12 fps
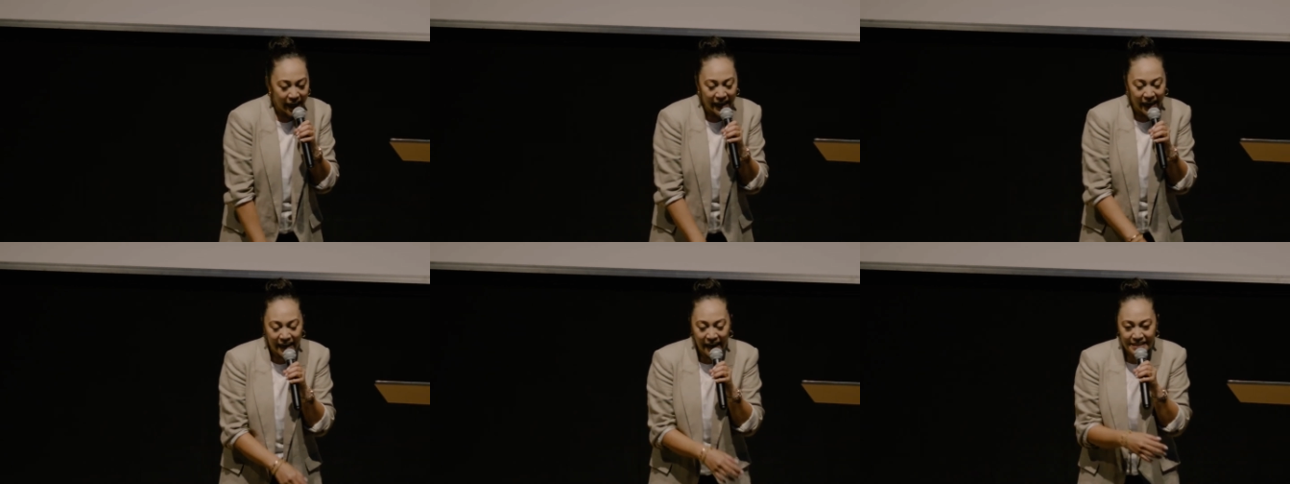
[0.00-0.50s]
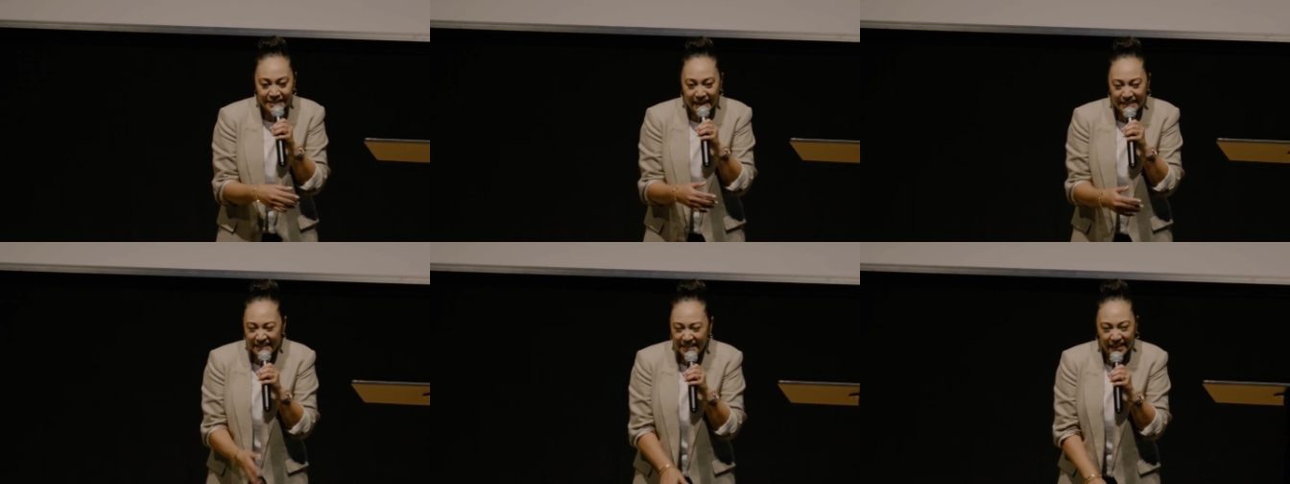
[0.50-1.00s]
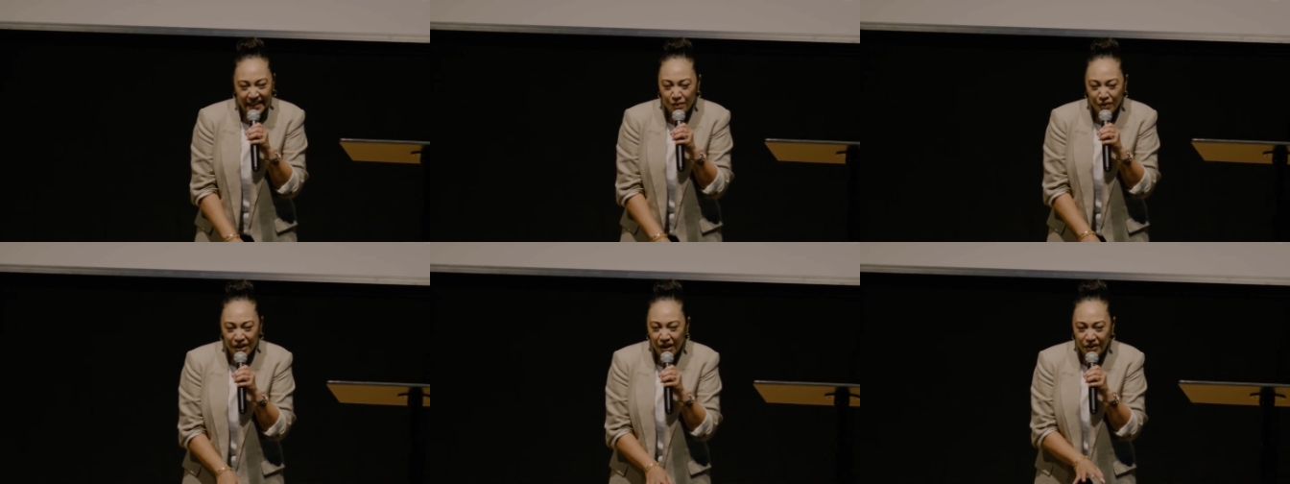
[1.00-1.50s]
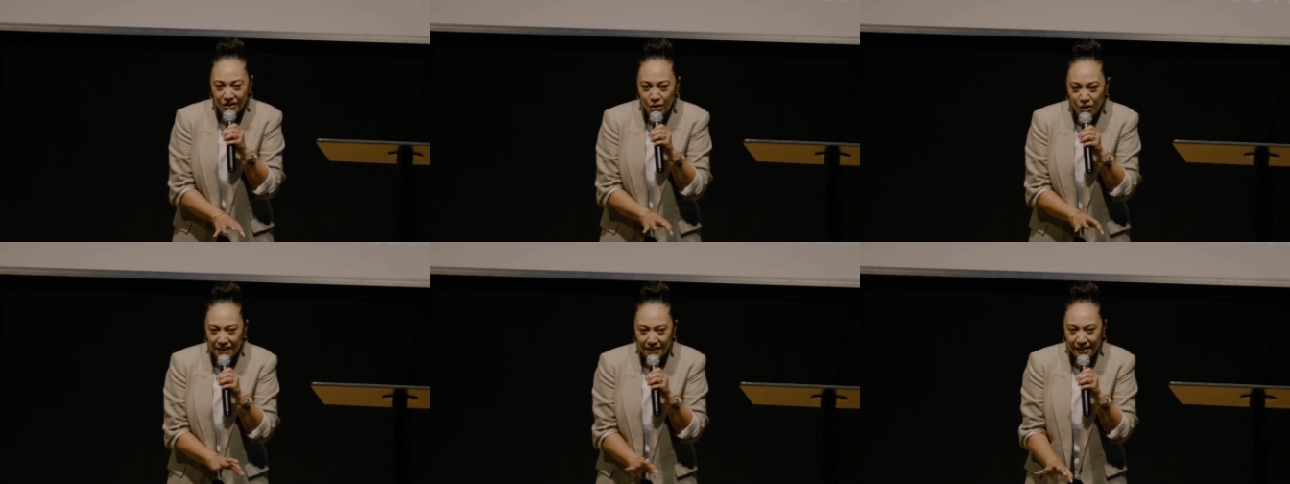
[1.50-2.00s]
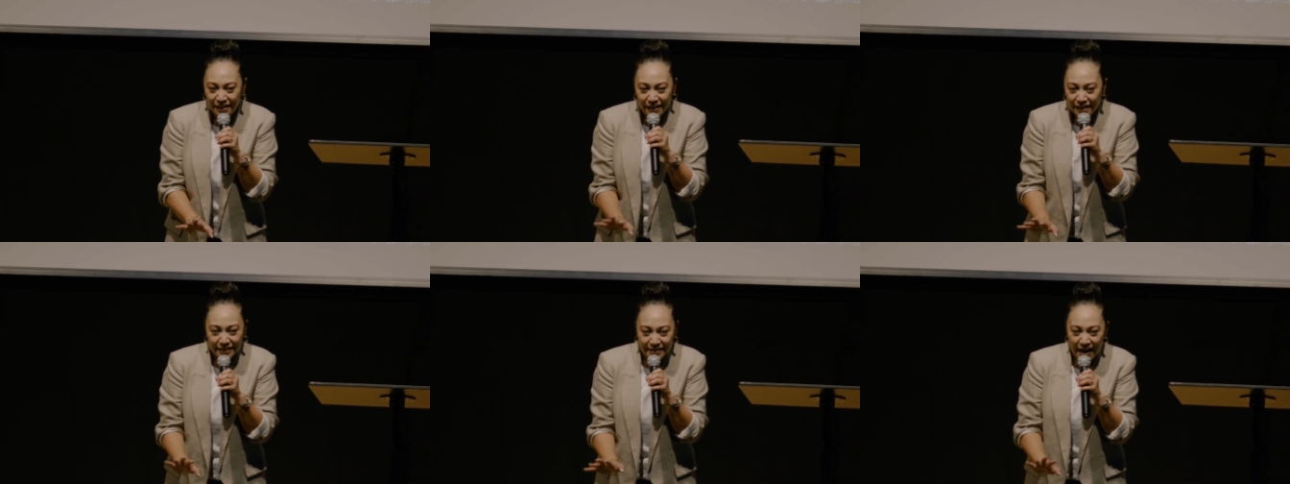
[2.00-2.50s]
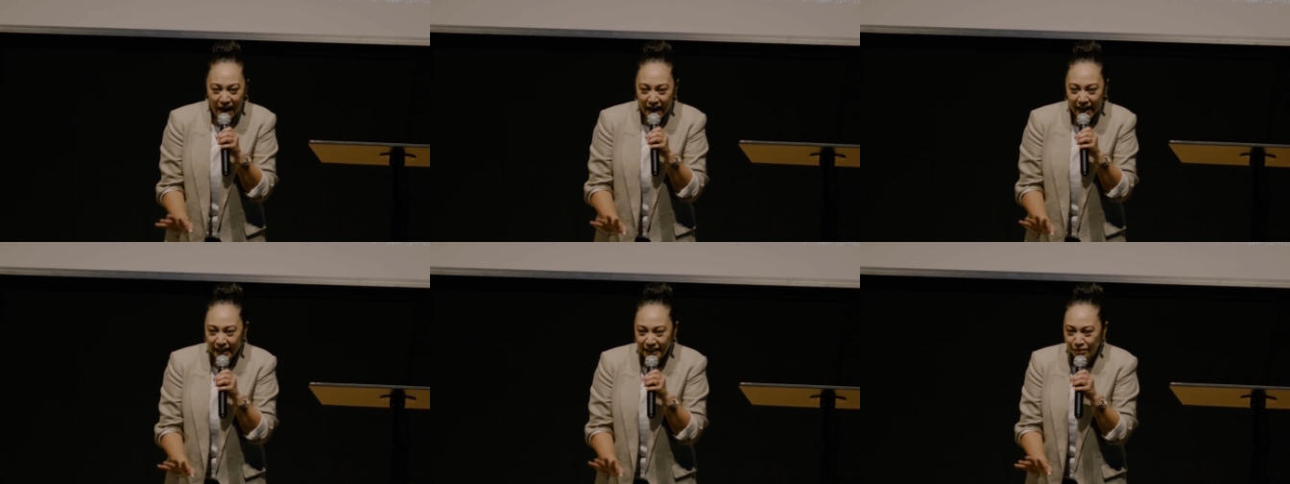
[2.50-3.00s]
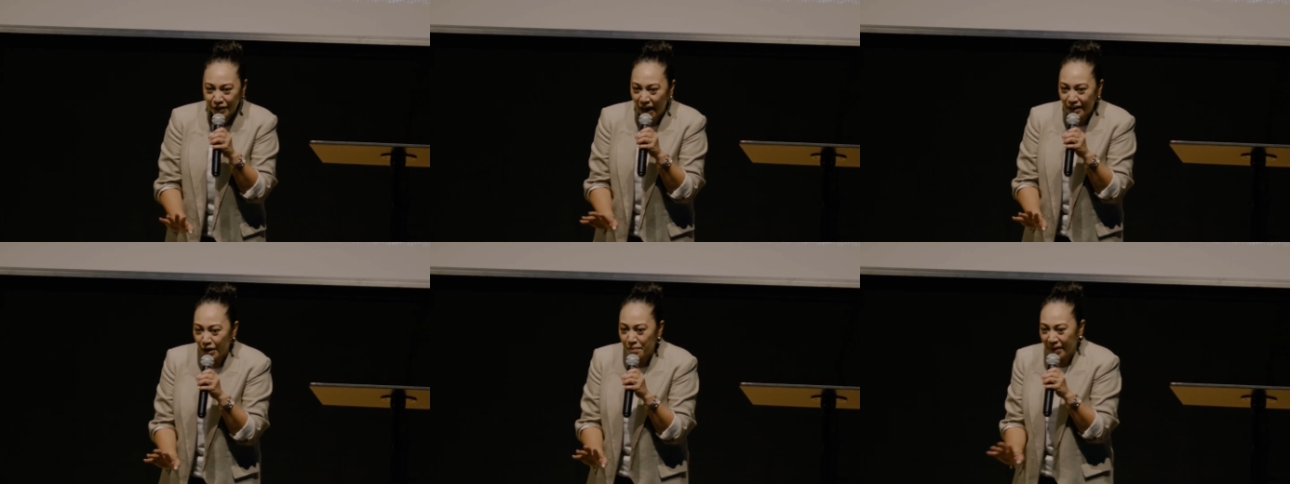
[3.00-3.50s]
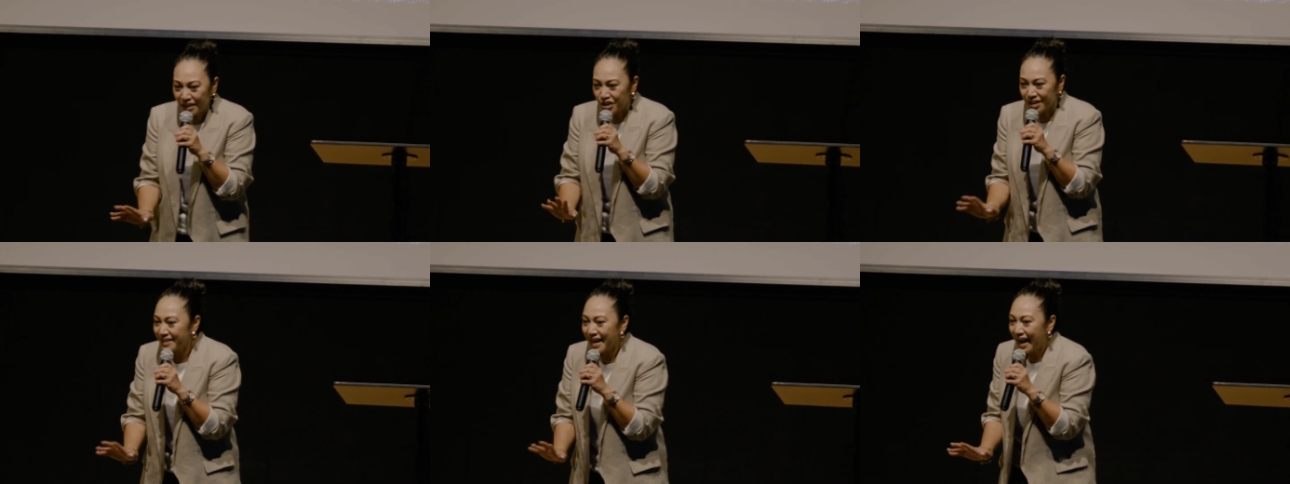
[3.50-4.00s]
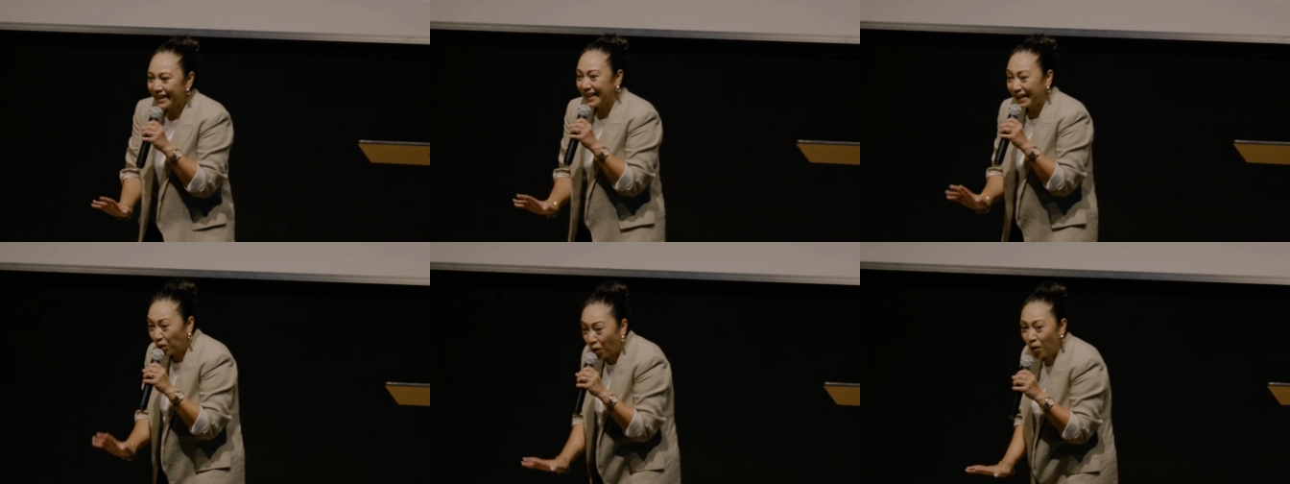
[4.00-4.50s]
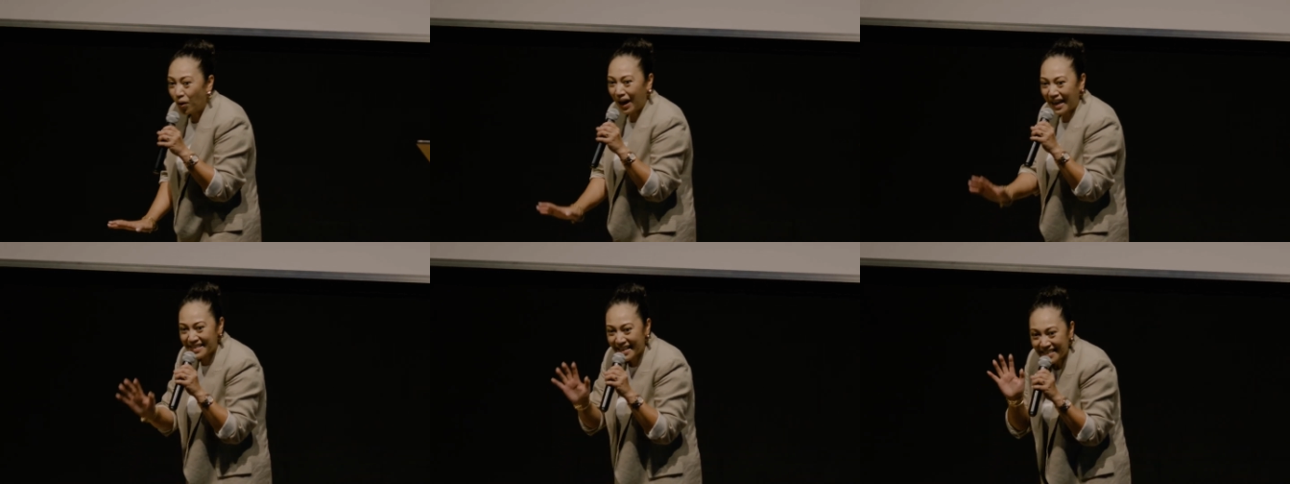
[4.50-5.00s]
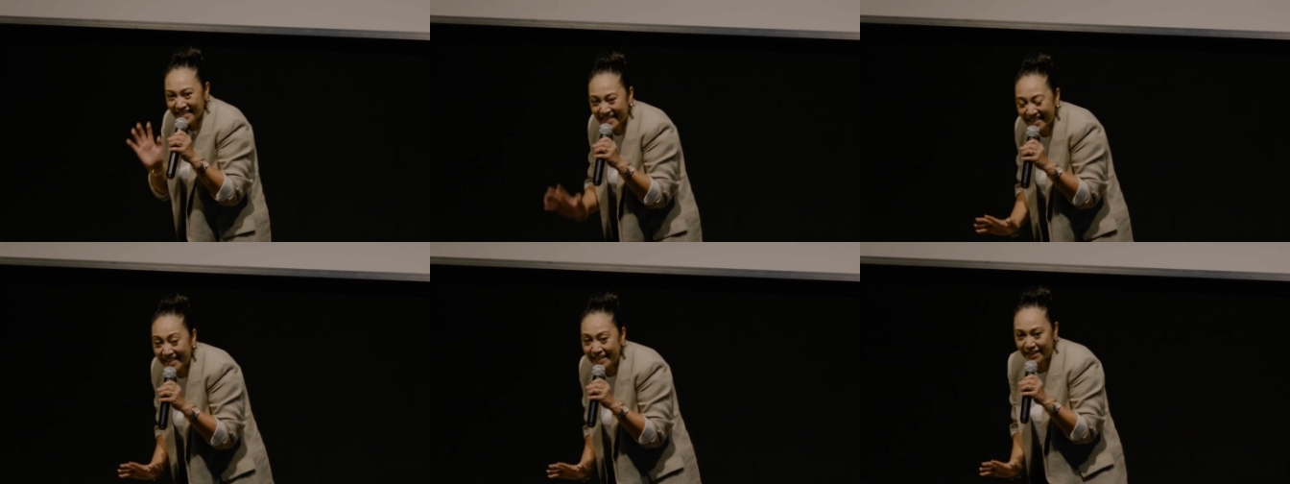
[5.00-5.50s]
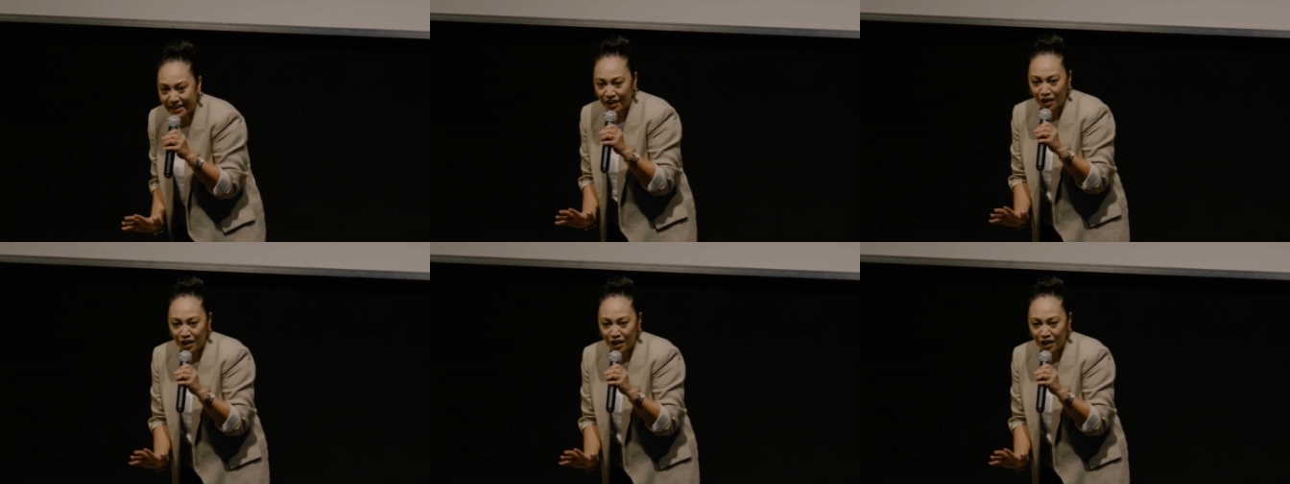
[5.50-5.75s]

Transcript: And I say seed, we don't talk tithe. I don't mention tithe at all. I say seed.